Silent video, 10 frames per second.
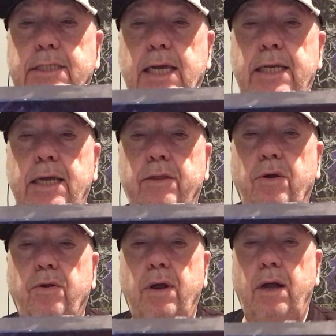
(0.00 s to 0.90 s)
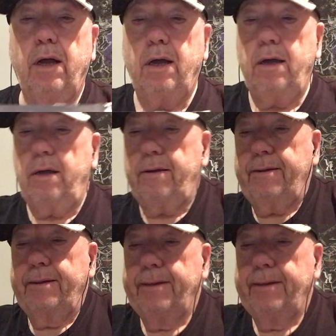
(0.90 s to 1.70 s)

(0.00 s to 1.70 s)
is another